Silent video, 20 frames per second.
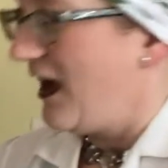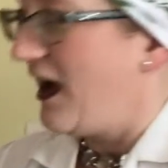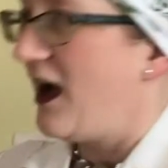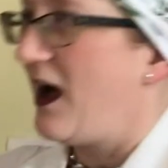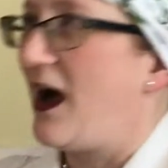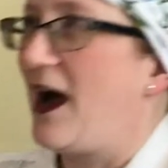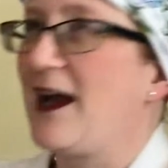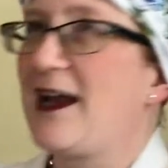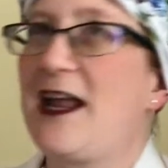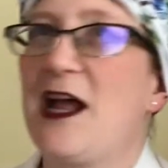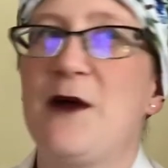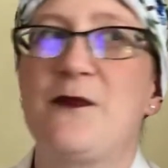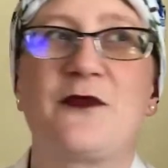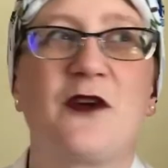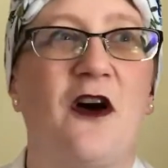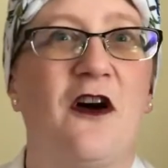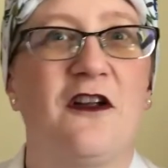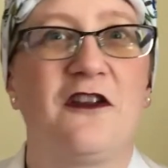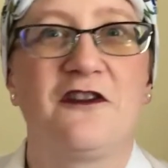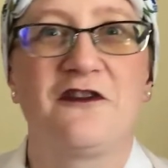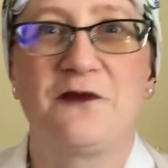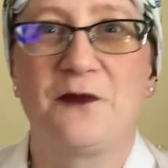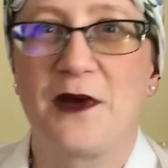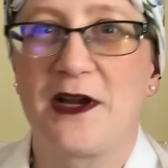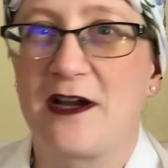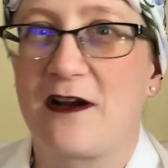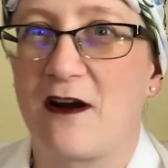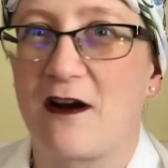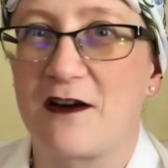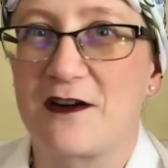I kept all of my
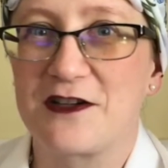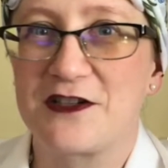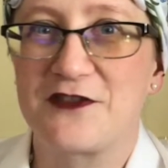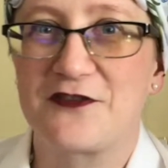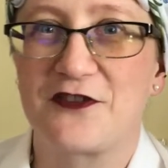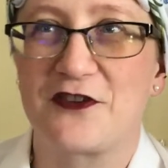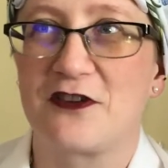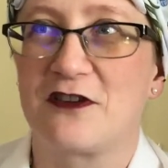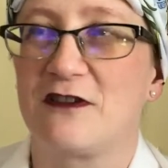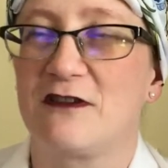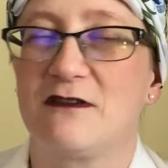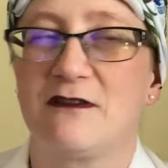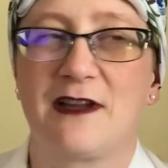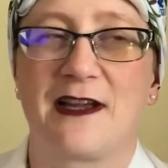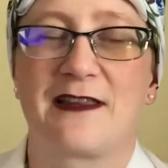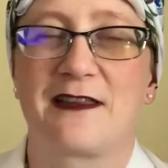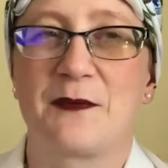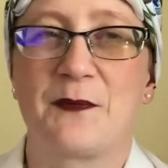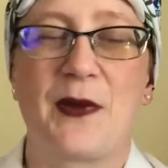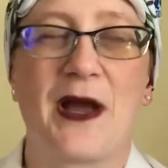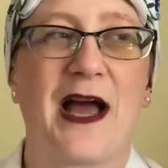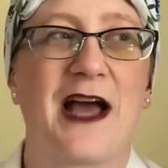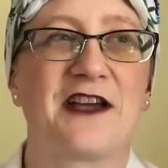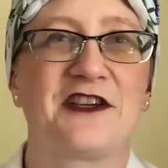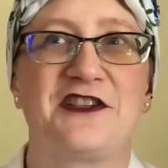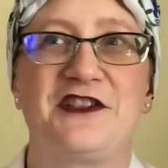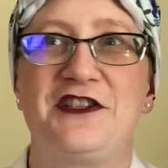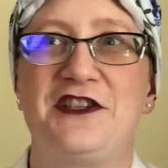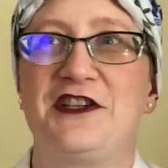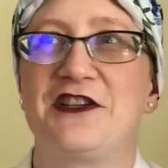cards for like the
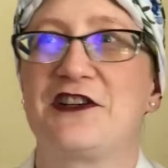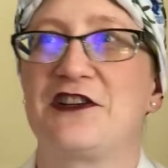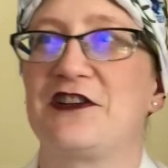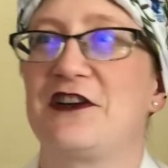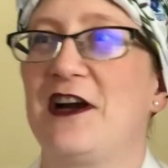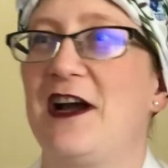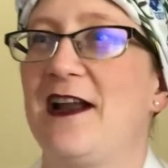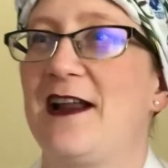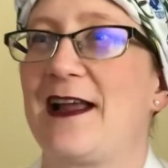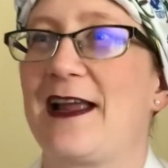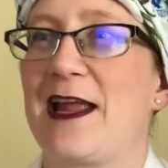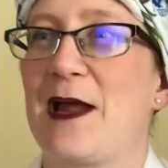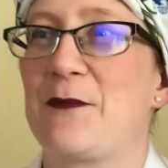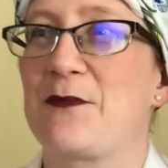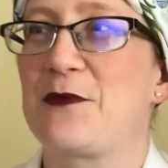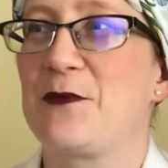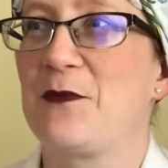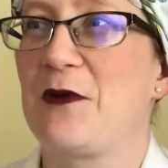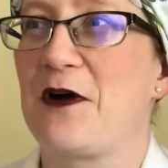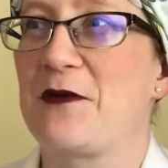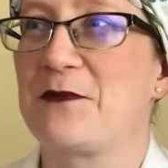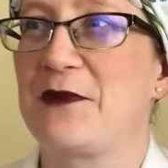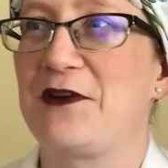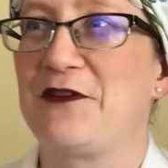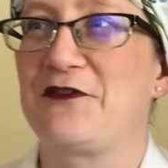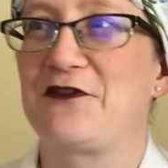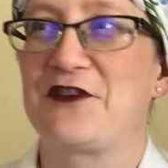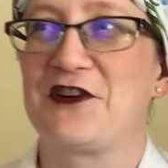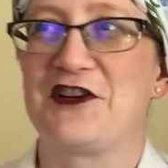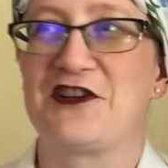past year, and I kept them on my
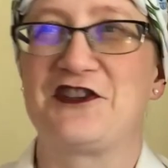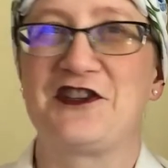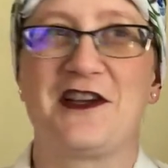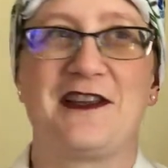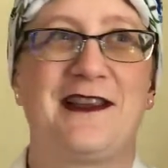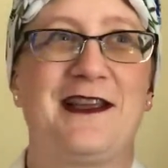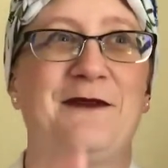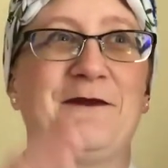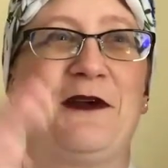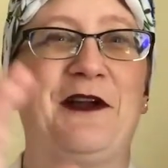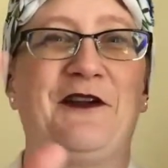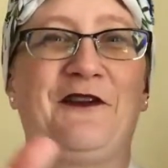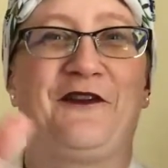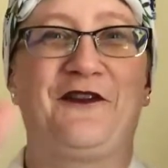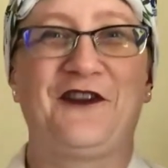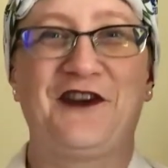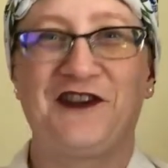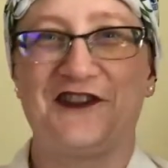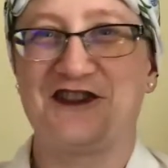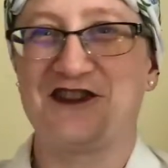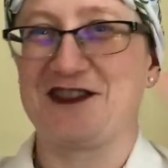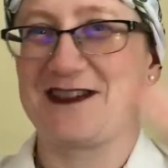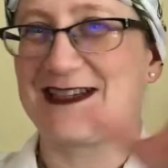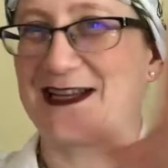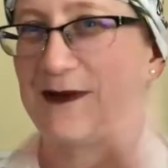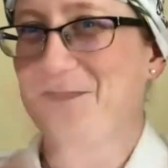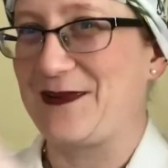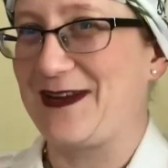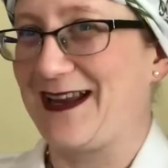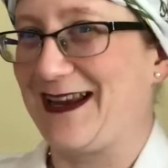fridge, and then my fridge just
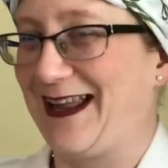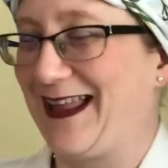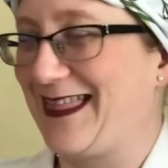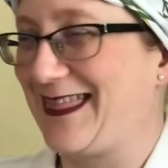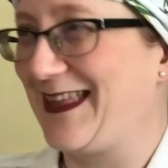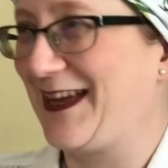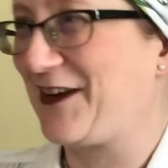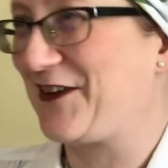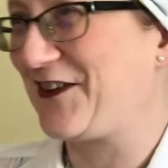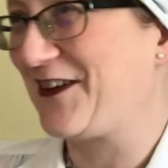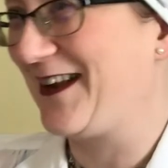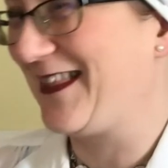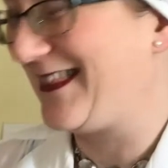kept getting thicker and